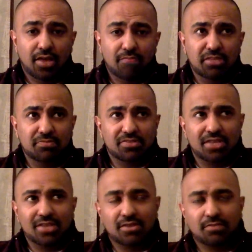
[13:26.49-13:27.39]

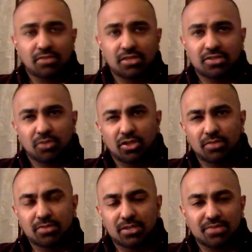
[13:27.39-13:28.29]
medium-sized company, small to
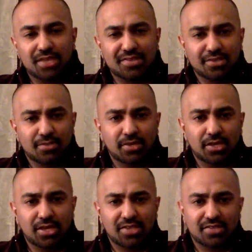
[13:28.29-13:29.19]
medium-sized
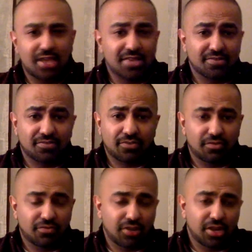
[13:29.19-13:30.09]
company, as a
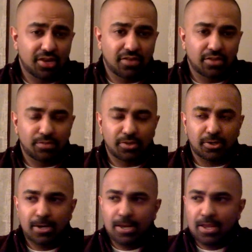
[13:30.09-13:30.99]
front-end developer.
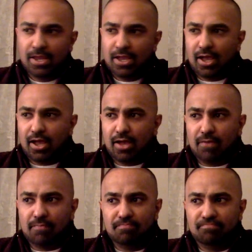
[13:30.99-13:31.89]
Um,